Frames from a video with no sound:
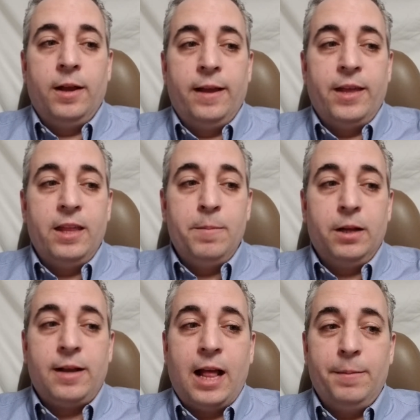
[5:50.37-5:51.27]
then in the middle
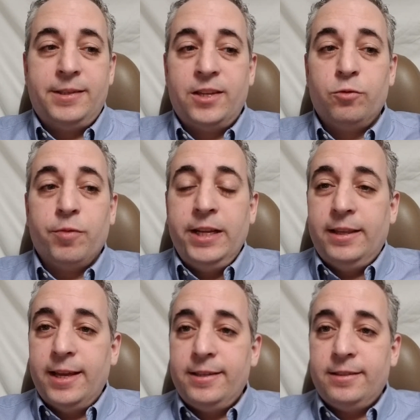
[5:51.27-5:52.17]
column, it says read
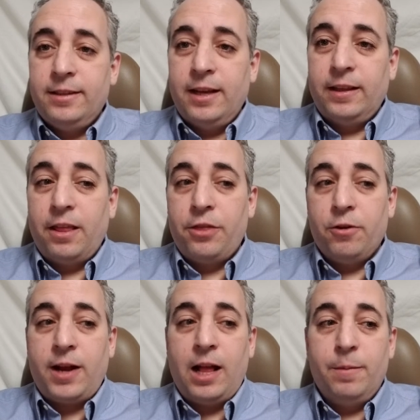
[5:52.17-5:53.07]
this, and then the third
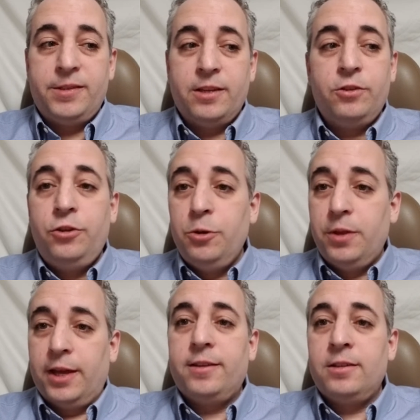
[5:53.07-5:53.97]
column says do
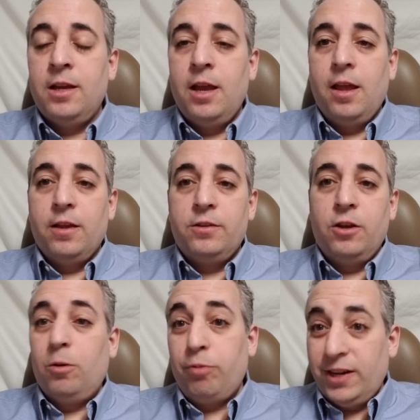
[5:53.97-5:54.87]
this.
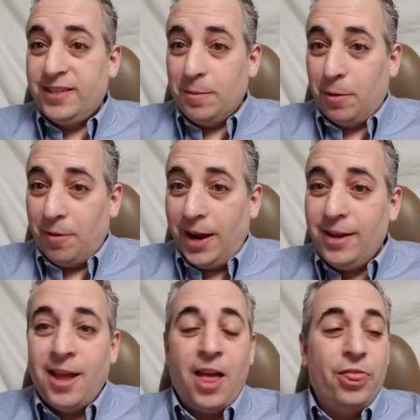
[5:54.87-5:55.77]
So pretty simple,
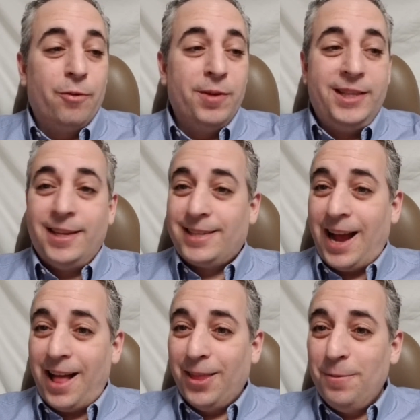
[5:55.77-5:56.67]
right? The read this
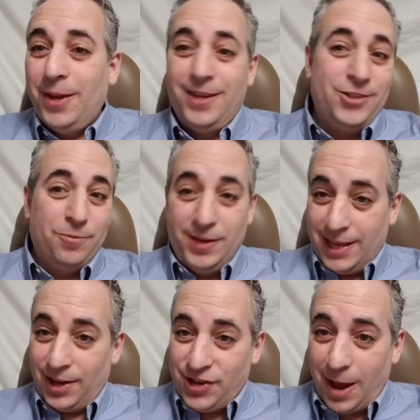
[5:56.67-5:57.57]
column is you read
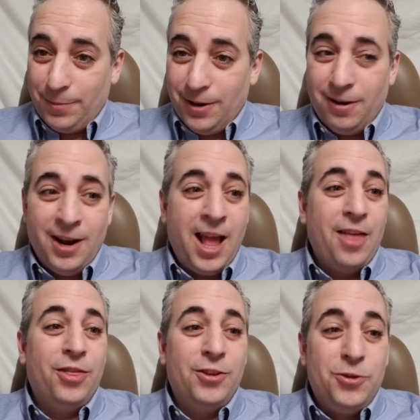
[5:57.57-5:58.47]
that chapter.
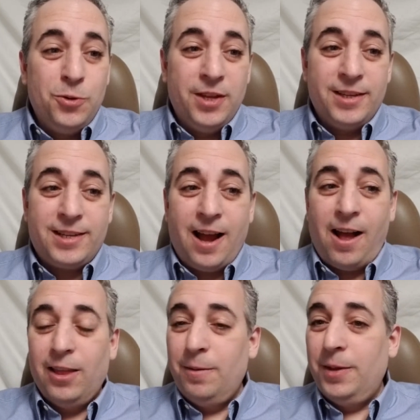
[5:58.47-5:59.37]
The do this
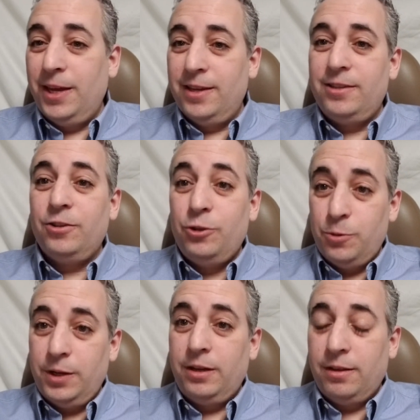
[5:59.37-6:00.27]
column is you're
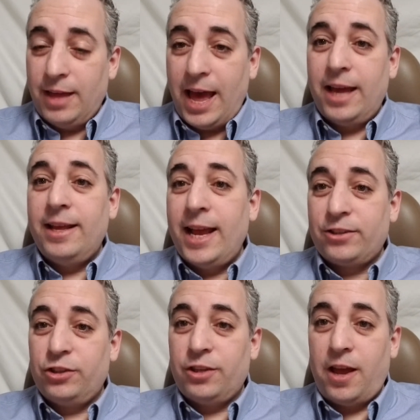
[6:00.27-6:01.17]
doing that
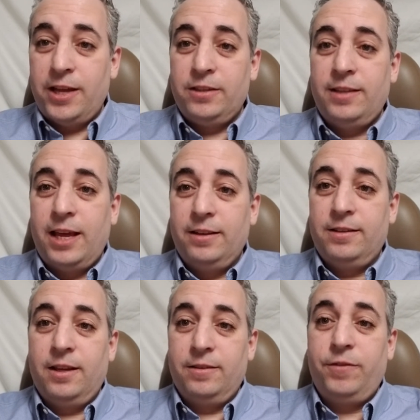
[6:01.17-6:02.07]
exercise that is
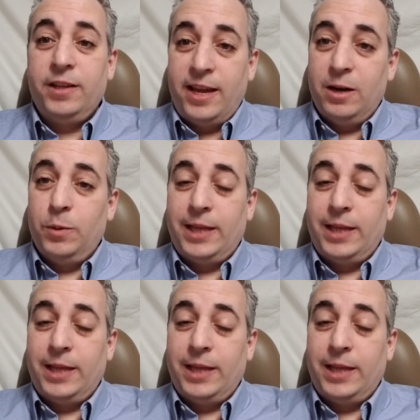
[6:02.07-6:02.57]
affiliated with